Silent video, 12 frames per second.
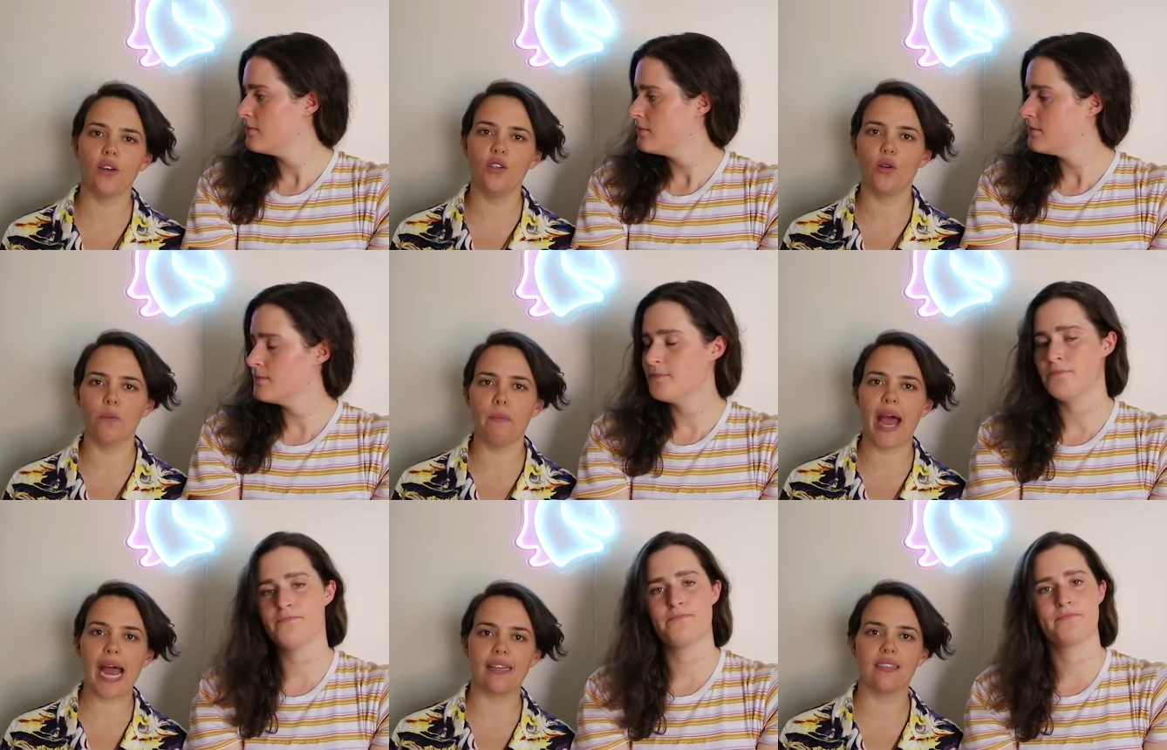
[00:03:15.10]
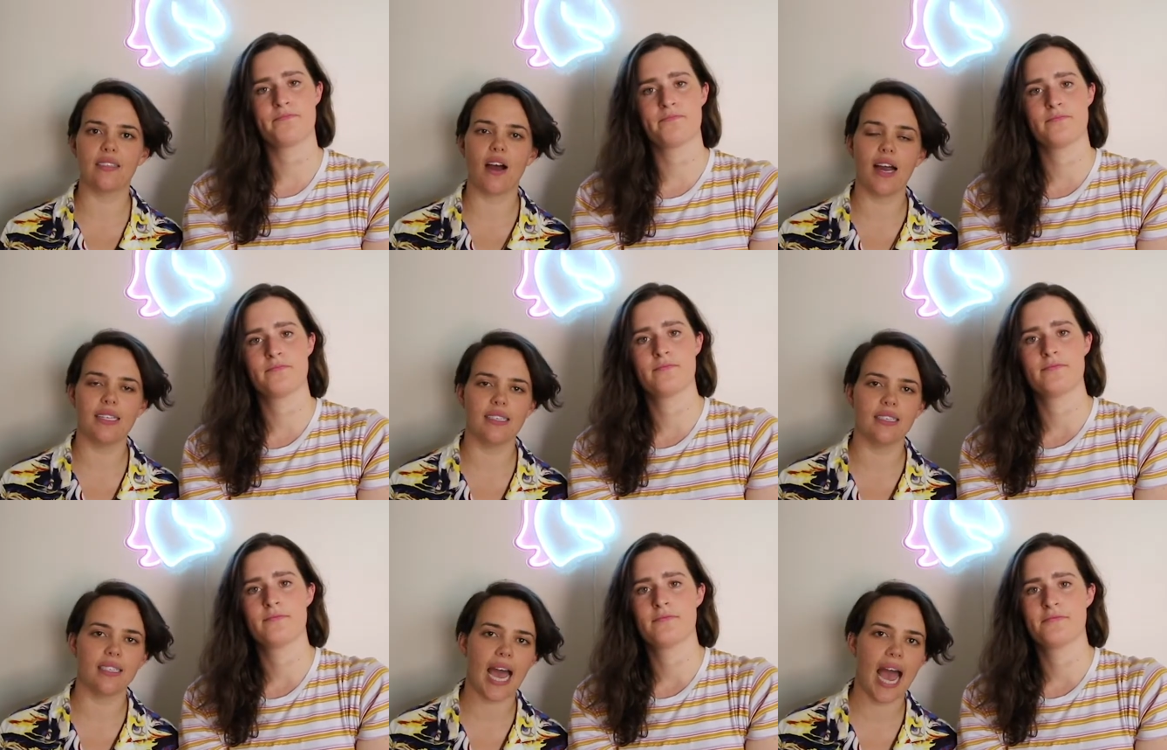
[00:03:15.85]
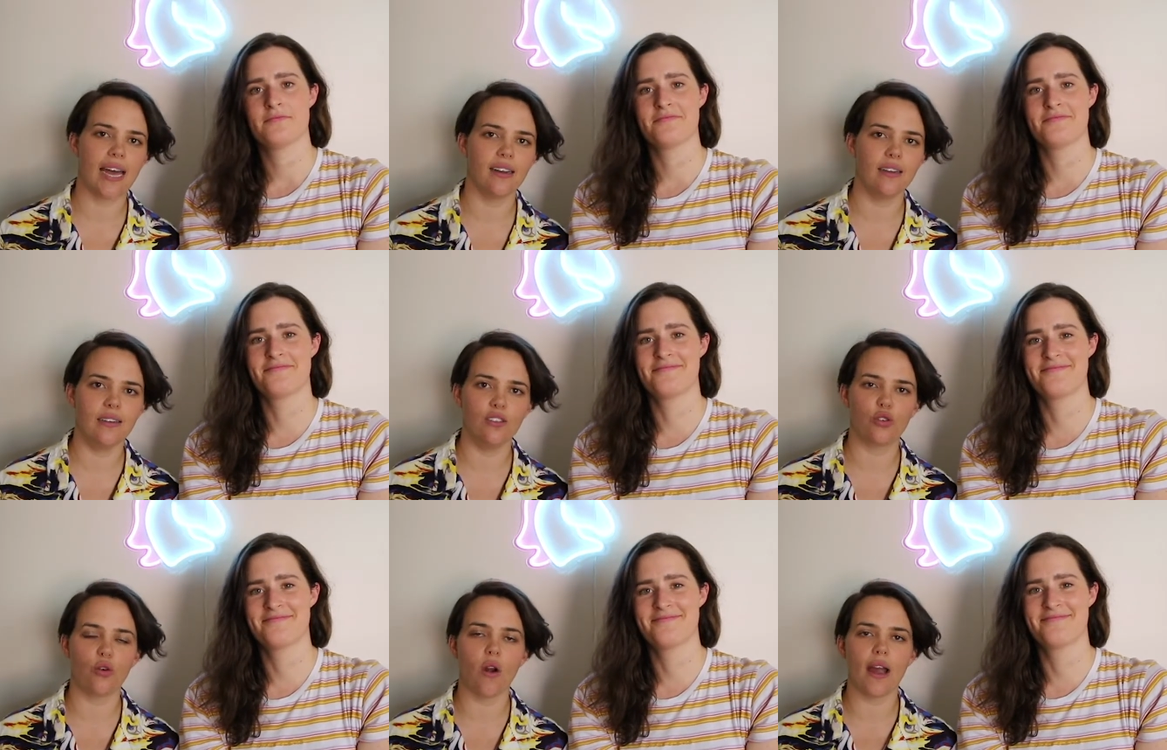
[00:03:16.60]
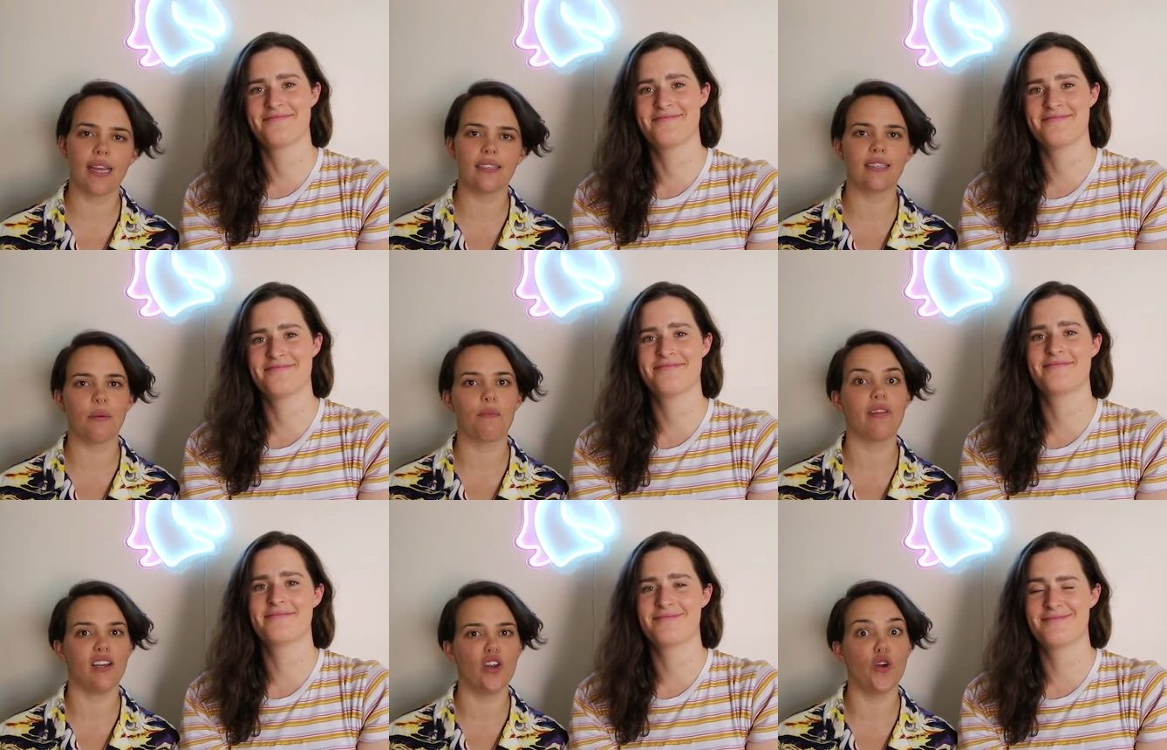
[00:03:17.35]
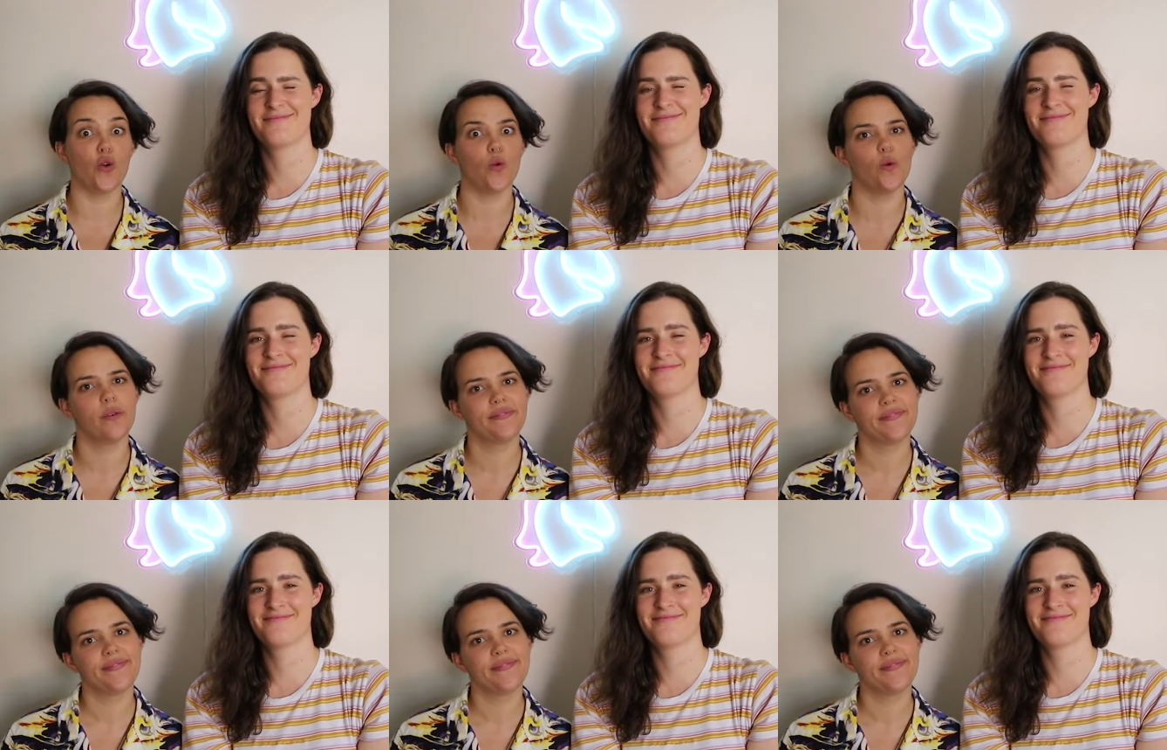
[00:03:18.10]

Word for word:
Speaker 1: on your mad scientist hat and trying something new.